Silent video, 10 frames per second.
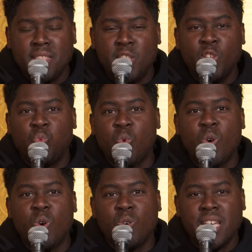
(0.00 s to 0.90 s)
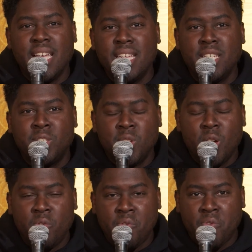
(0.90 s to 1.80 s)
This world is
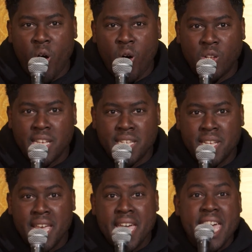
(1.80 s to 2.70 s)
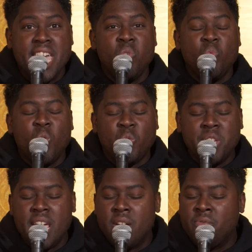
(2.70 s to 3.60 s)
fallen. It will
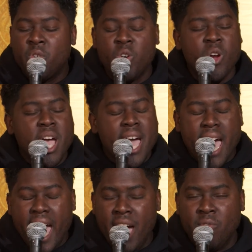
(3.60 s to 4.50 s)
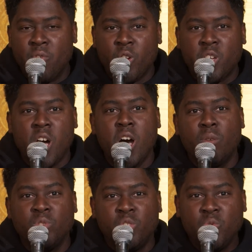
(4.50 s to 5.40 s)
never ever
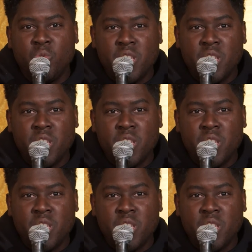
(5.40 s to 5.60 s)
come to